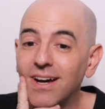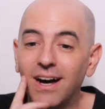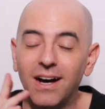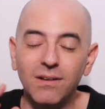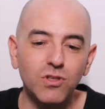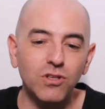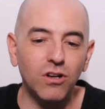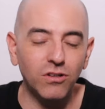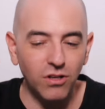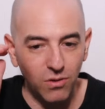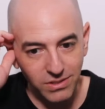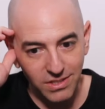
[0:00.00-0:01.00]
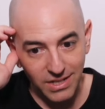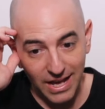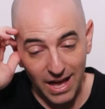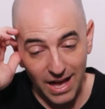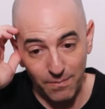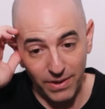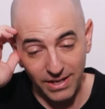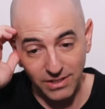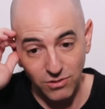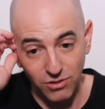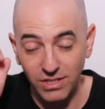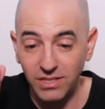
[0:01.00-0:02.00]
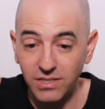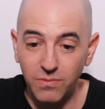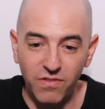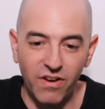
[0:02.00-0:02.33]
So you don't know what's going to happen. And so you need to be